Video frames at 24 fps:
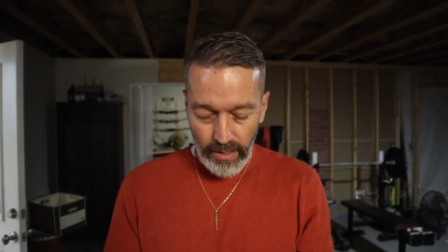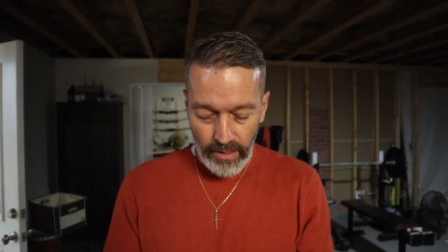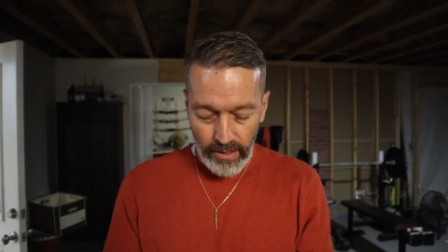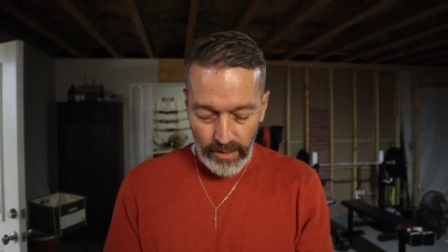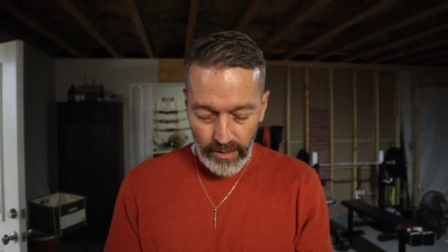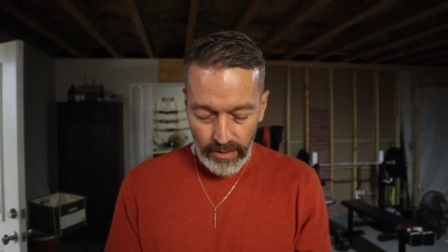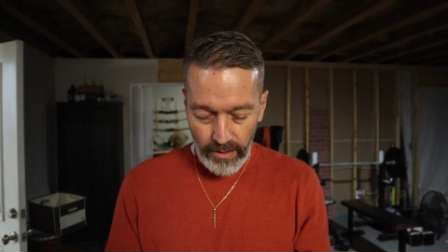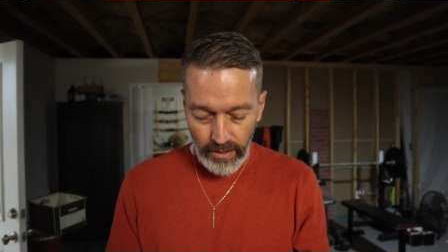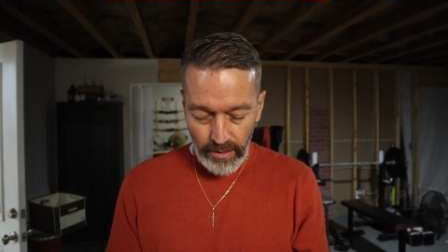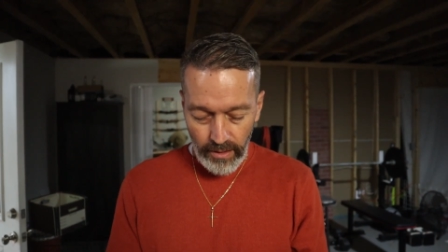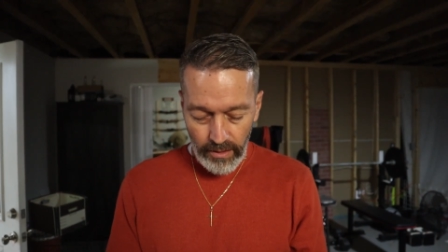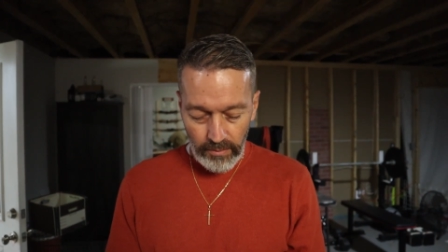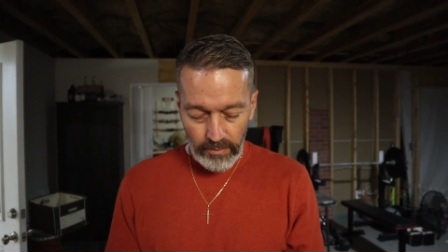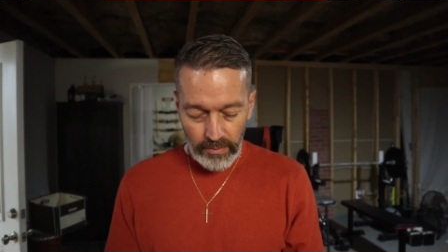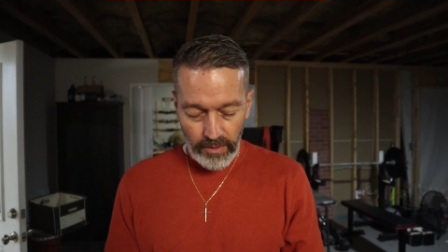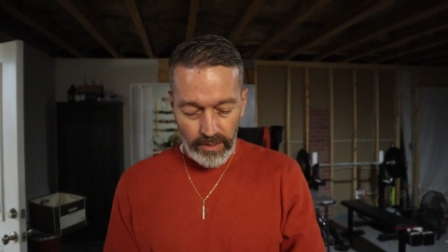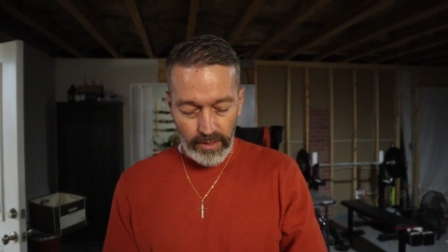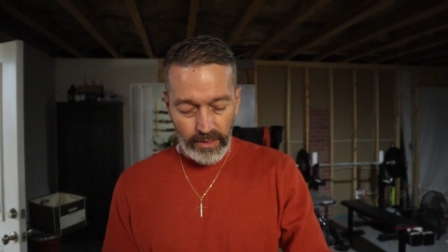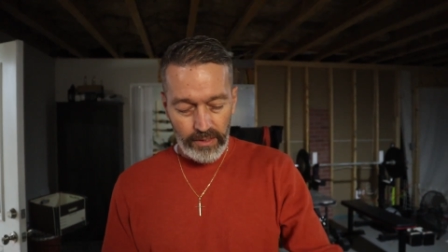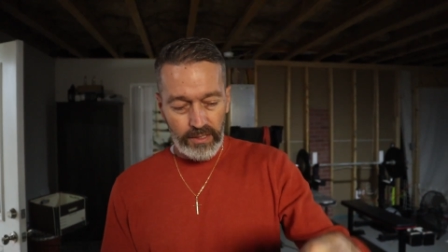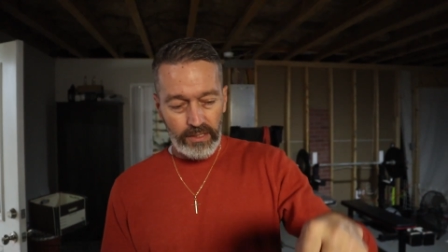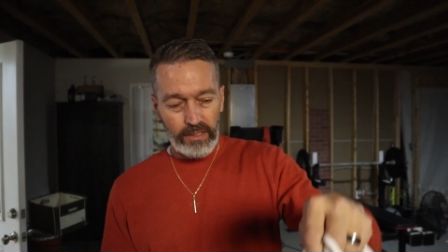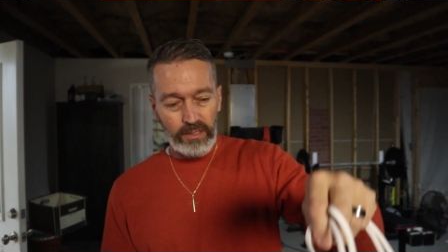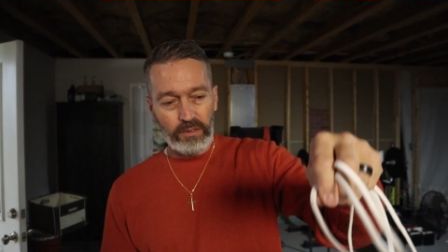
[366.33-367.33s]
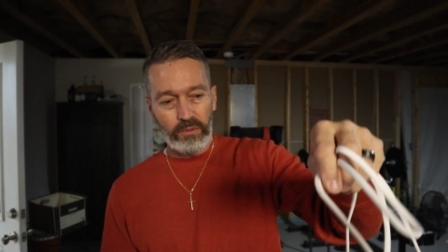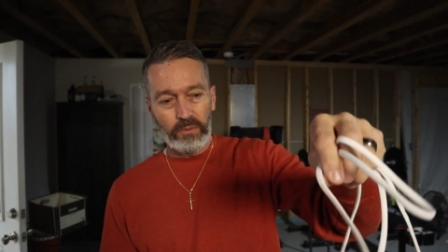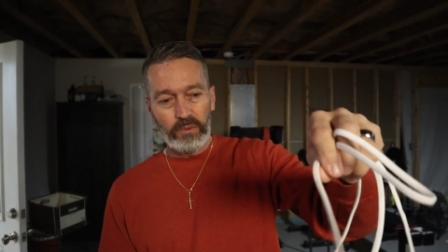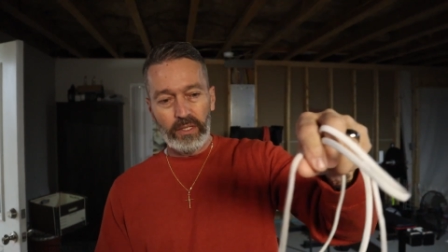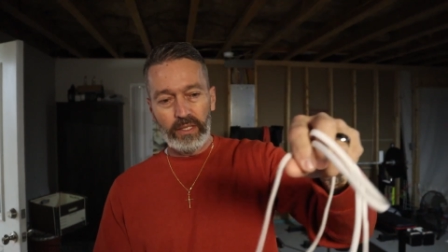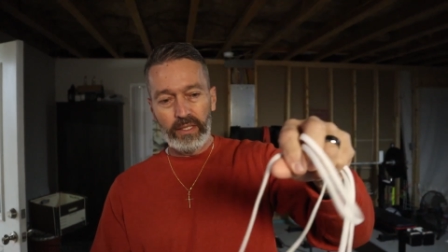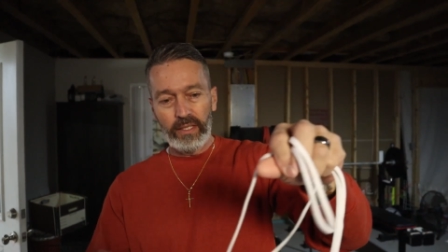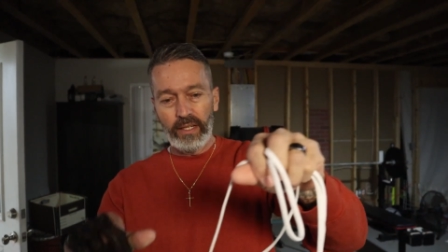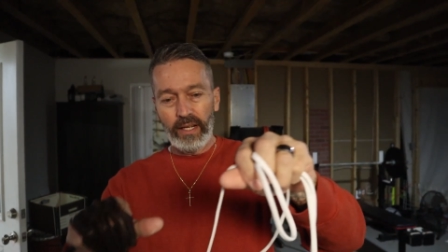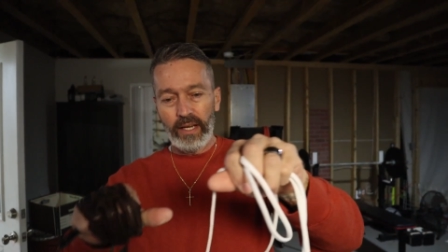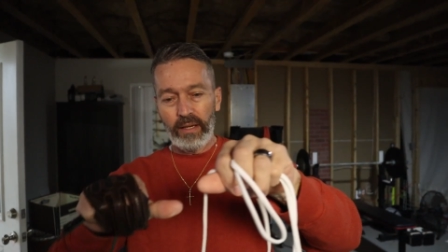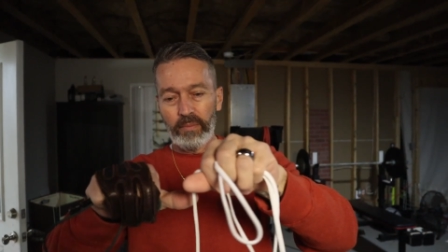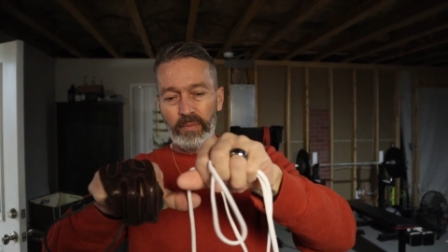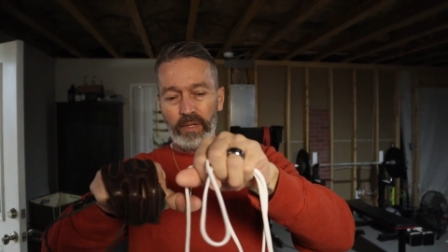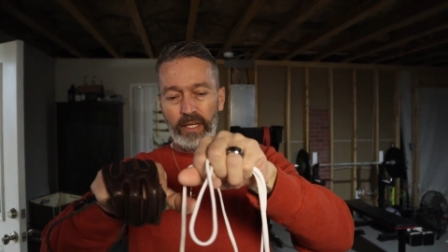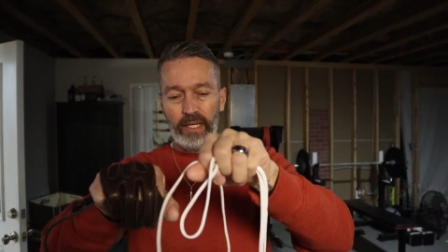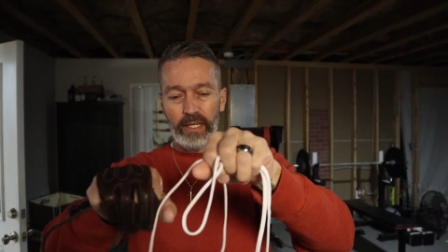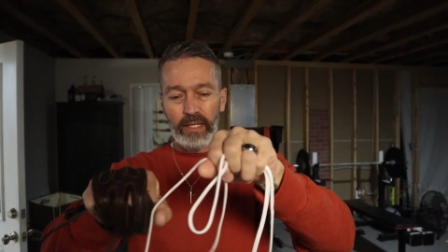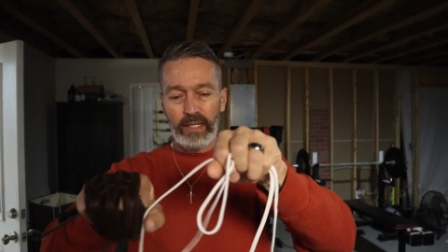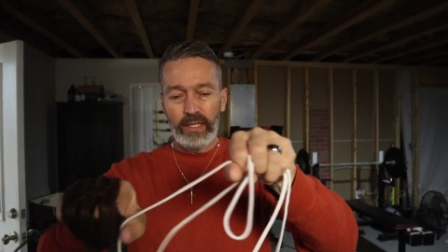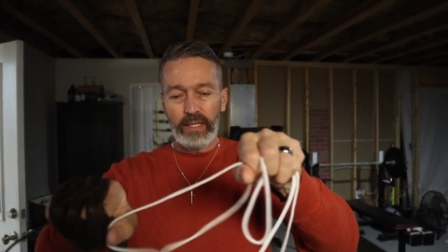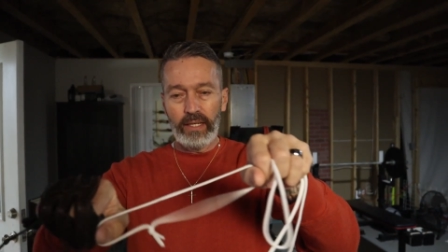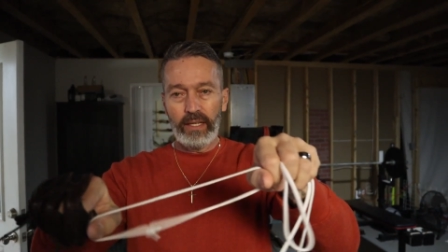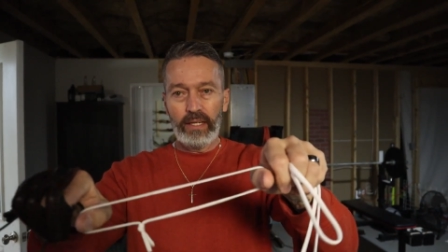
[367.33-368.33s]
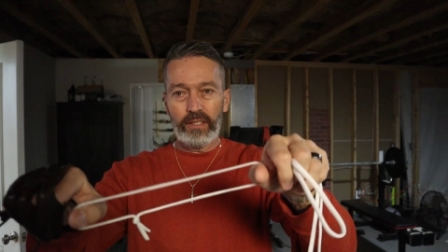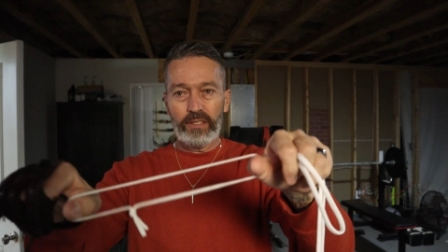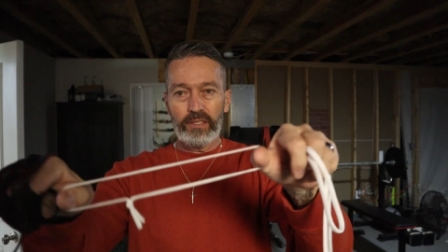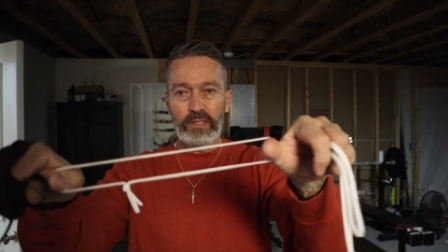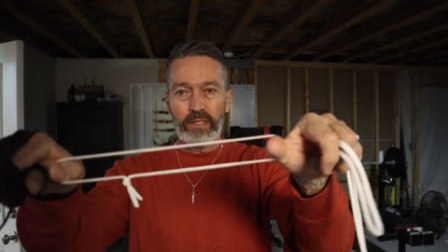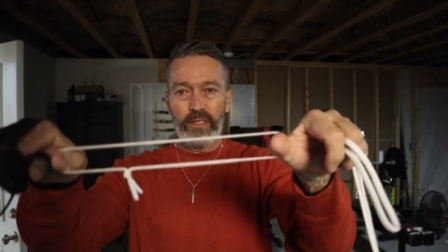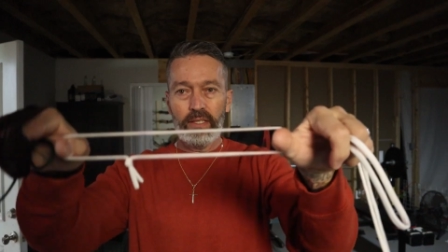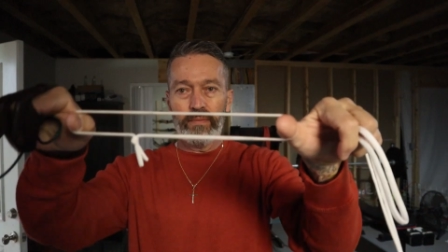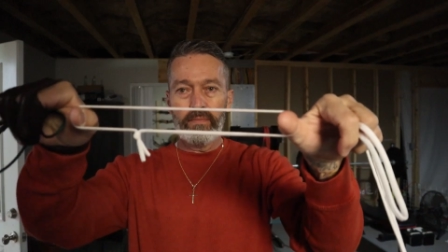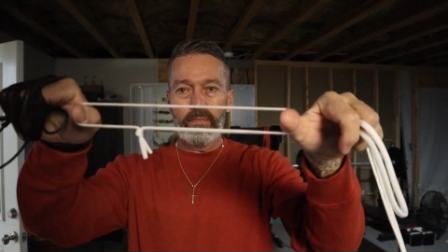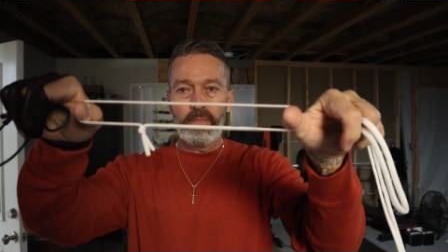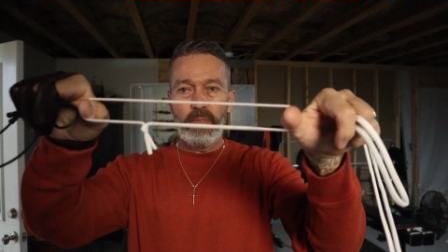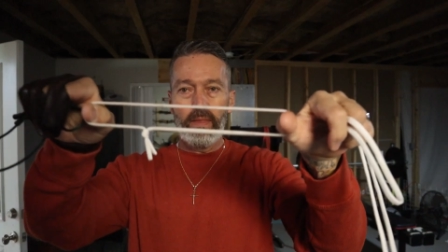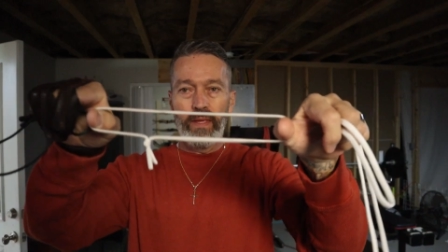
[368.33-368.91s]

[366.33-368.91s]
And this is the one that I made, actually.